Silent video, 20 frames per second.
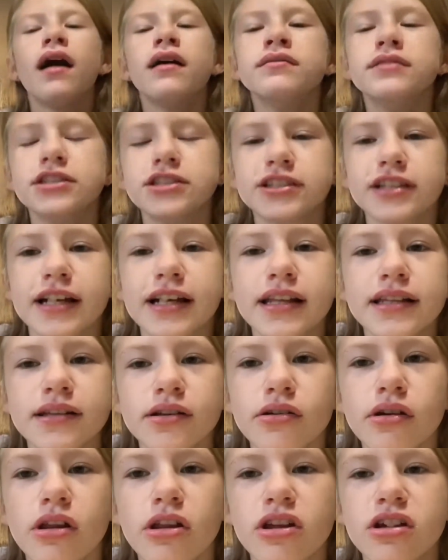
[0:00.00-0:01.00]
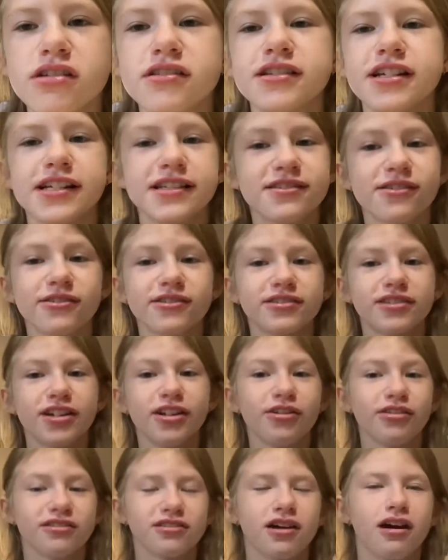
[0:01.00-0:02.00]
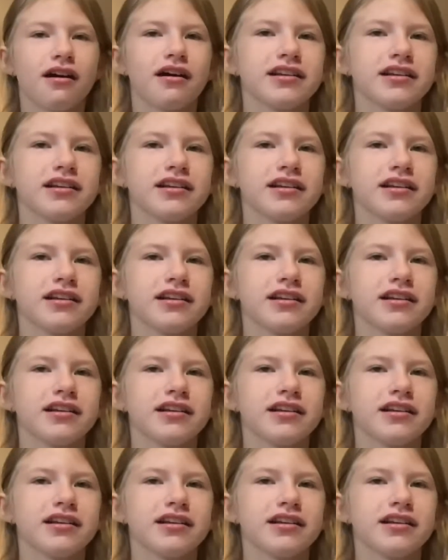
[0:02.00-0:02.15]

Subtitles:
It's like a little sizzle to your tongue.